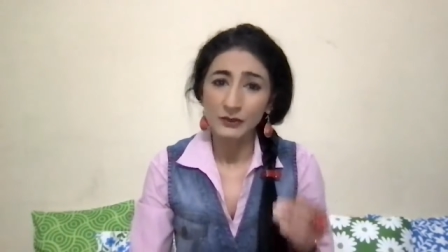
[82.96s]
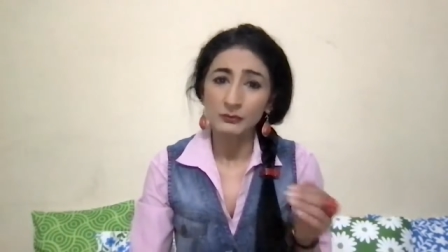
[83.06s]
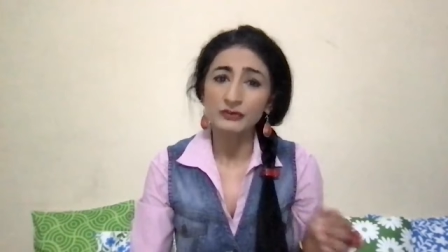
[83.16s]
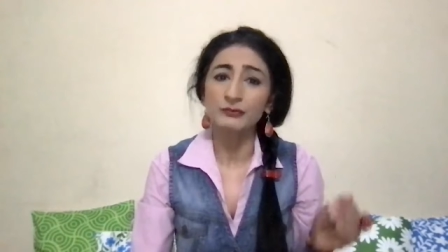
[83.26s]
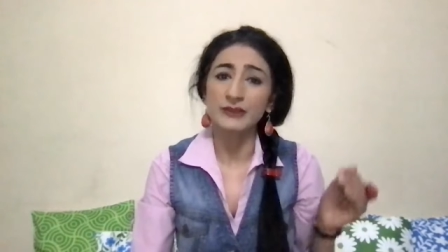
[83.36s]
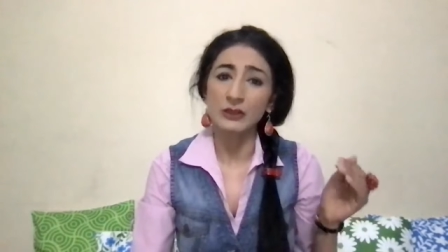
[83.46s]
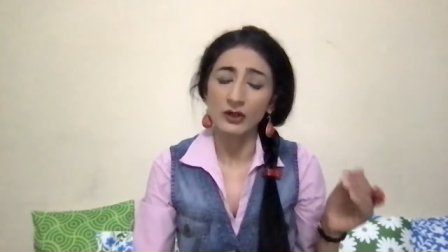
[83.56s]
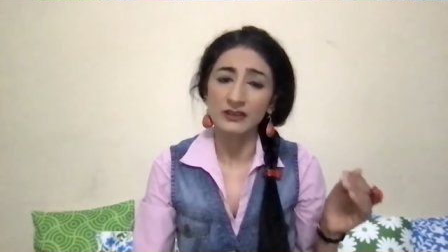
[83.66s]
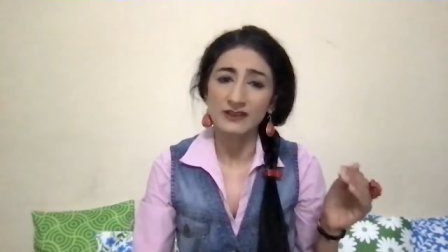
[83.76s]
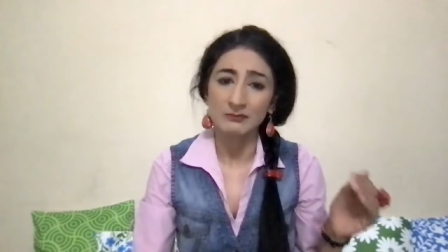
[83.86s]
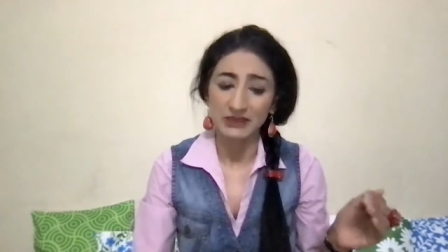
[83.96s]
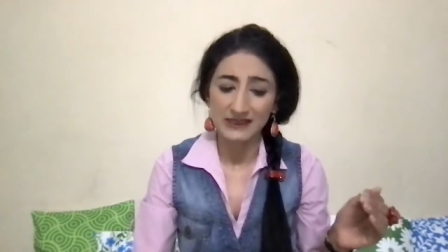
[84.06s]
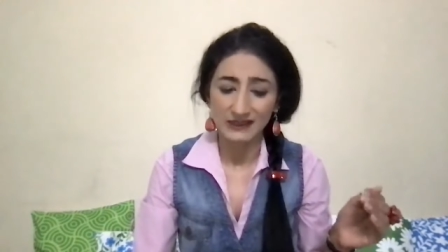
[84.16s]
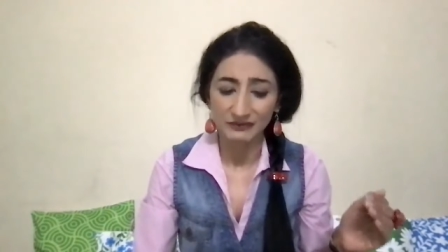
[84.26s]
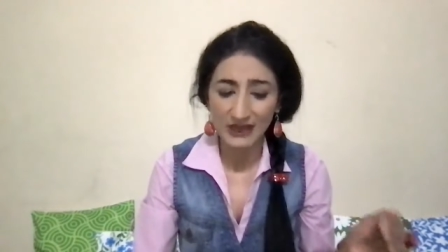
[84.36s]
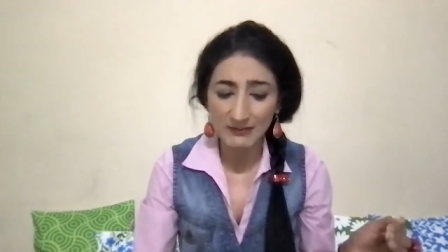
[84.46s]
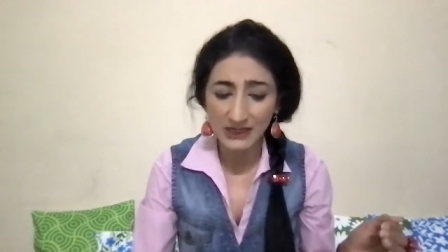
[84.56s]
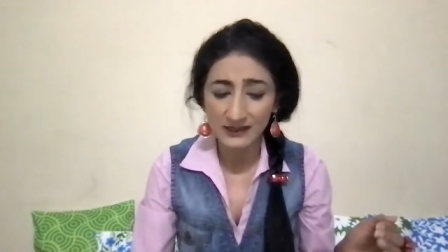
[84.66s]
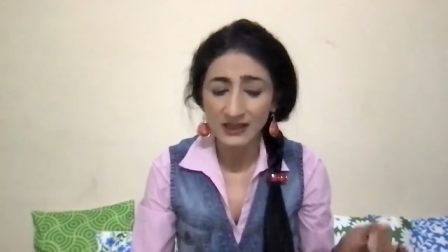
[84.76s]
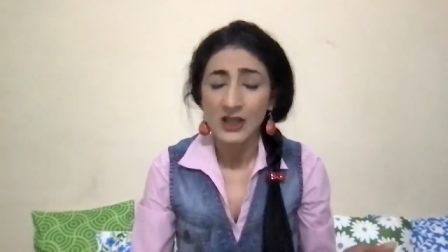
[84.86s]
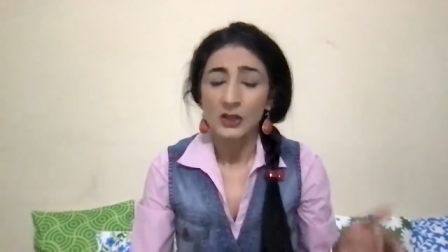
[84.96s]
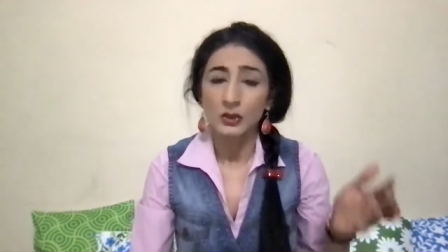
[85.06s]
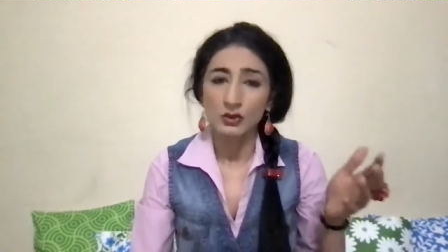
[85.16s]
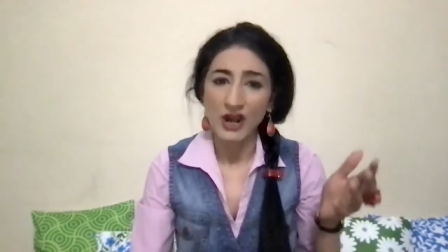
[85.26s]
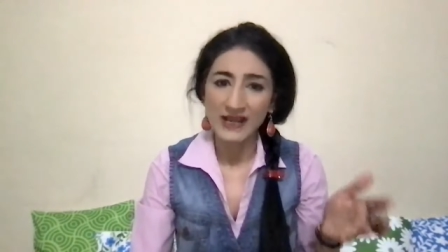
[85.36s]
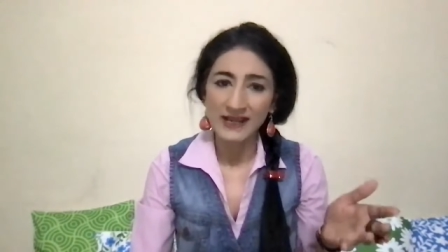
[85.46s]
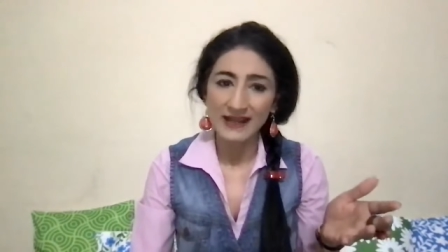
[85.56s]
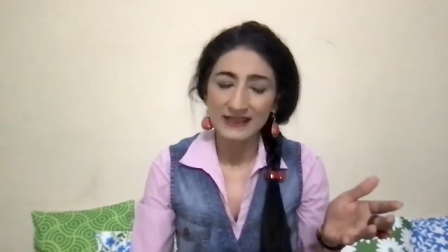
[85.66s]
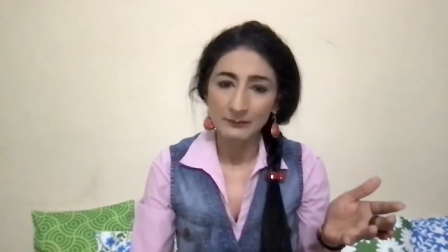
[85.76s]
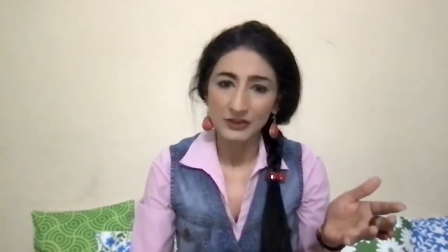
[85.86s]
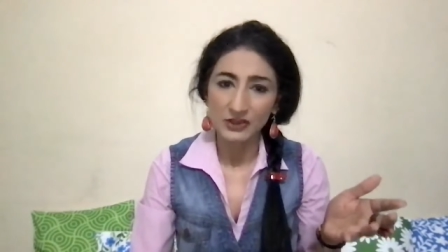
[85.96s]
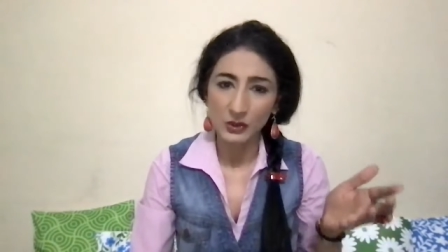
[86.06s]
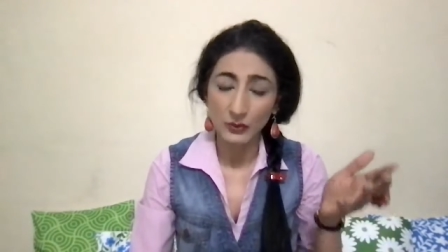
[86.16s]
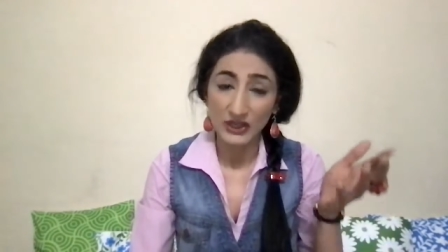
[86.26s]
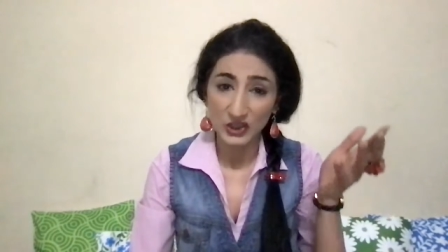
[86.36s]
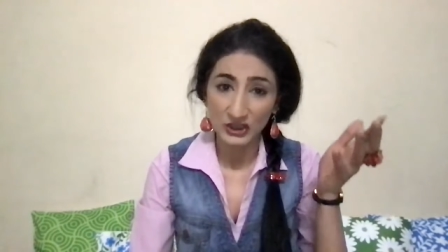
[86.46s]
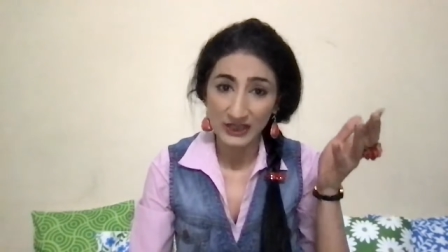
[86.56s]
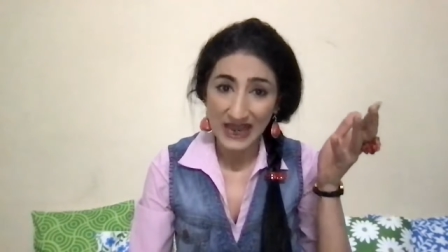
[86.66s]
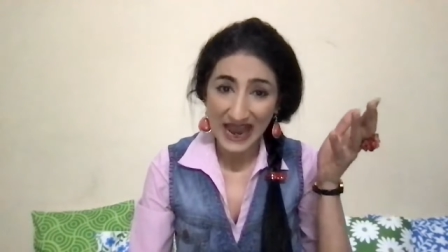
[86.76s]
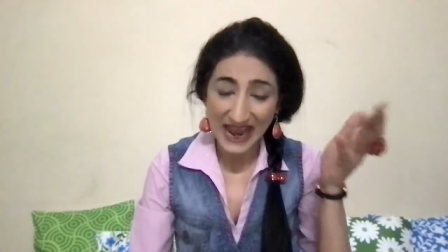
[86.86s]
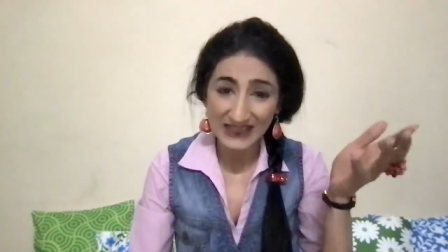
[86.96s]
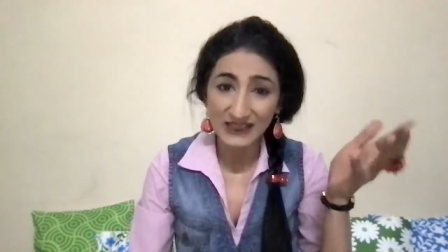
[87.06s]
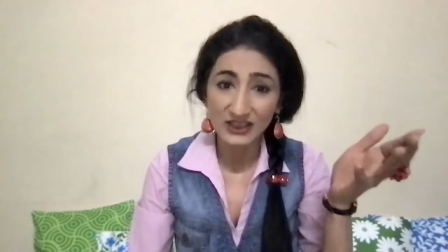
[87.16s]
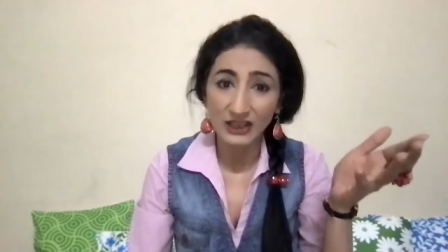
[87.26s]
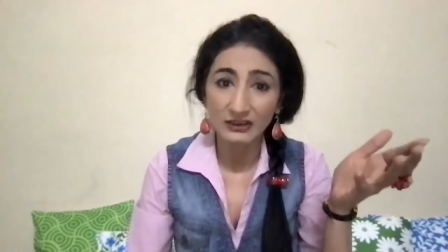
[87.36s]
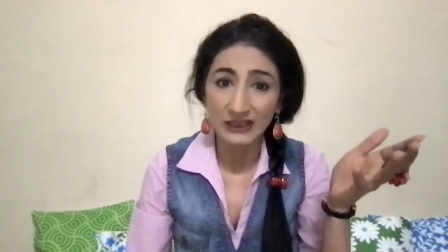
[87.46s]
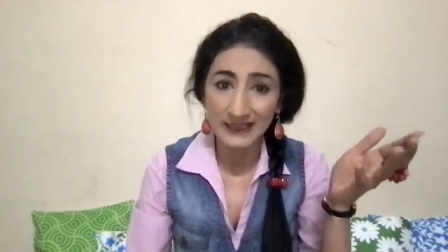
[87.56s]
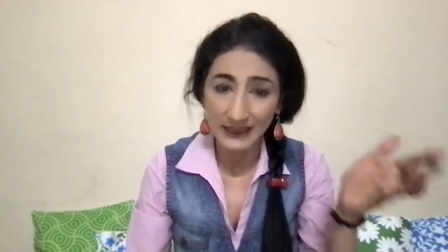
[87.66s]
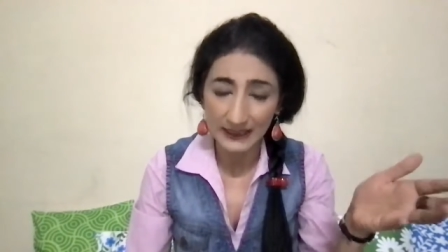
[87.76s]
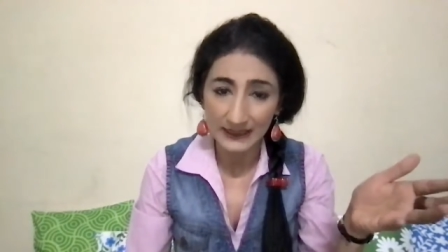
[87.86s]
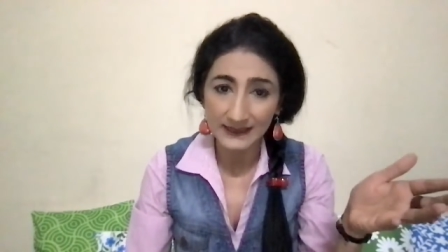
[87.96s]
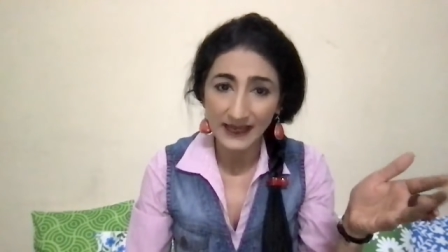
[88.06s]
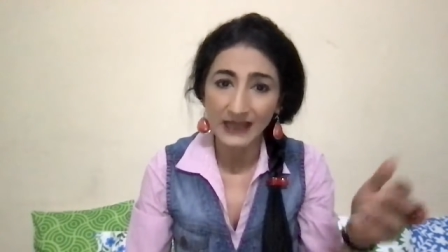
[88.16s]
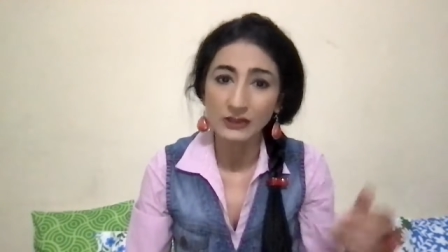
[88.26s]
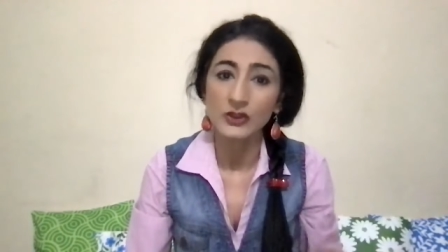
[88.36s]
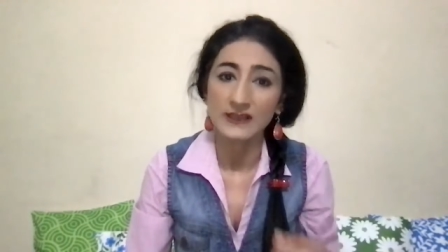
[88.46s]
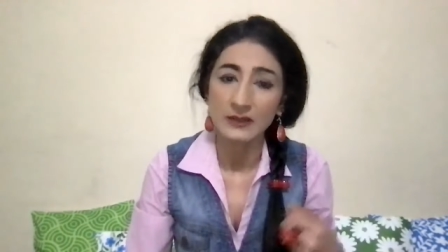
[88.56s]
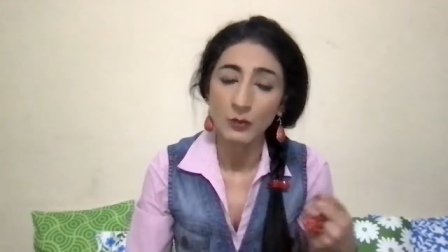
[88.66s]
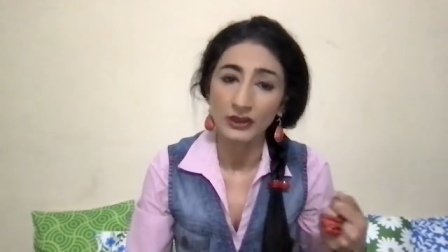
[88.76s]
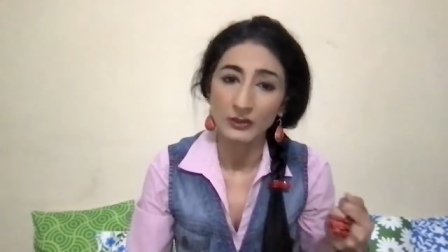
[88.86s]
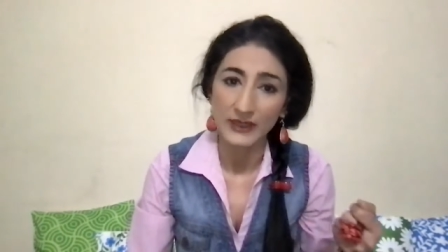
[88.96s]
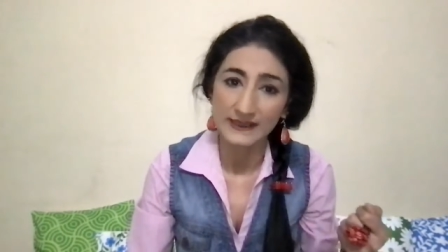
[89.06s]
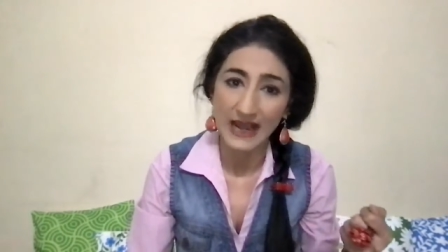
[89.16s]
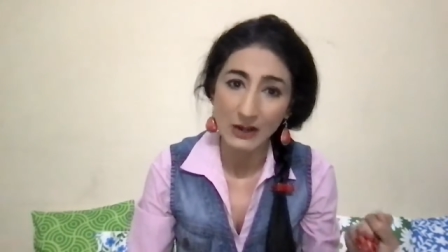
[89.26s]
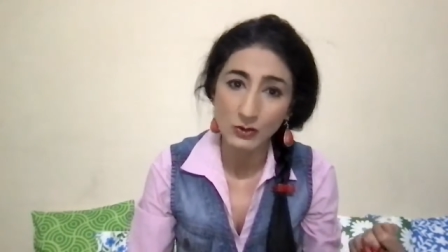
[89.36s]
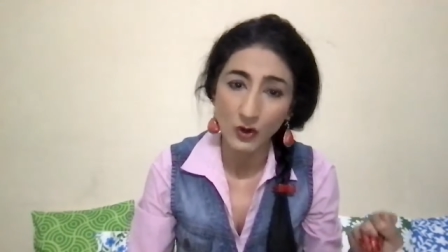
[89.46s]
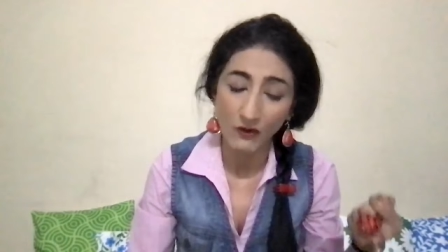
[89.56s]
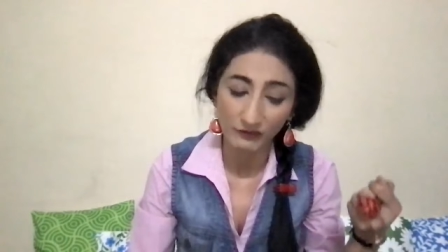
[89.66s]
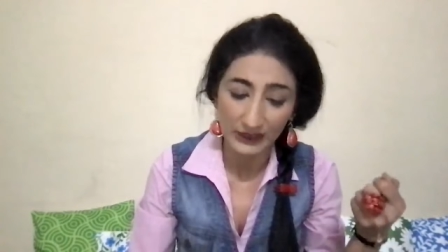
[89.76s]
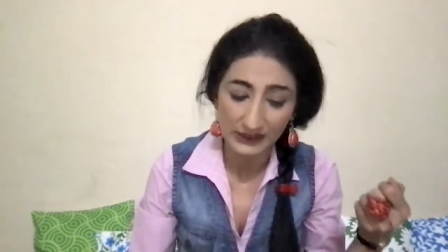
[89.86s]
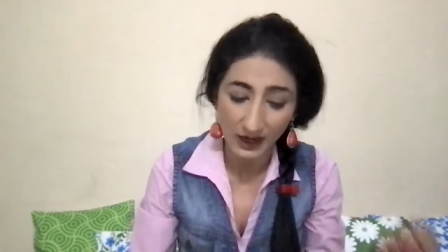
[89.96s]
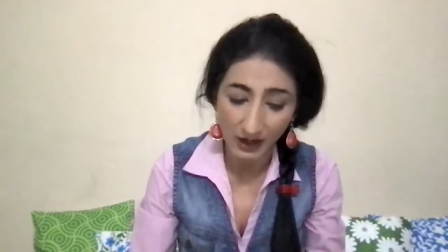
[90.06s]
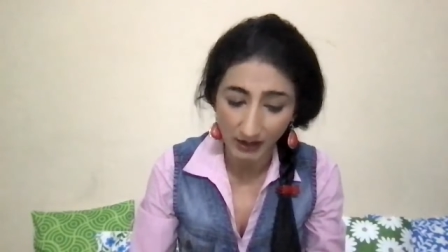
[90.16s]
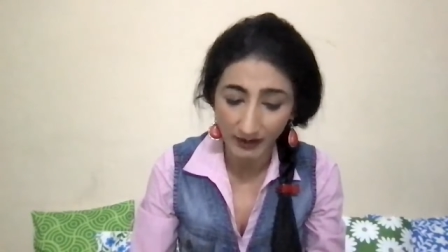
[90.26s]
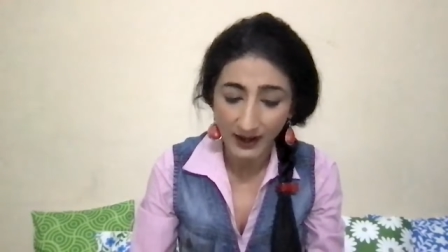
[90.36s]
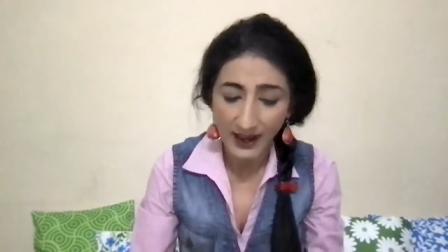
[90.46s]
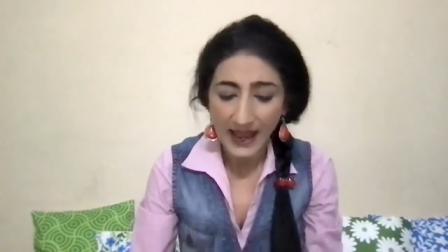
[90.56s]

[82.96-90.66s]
move beyond the simplistic framings to try and accept the situation as it currently is, and to see what the ways out of it are.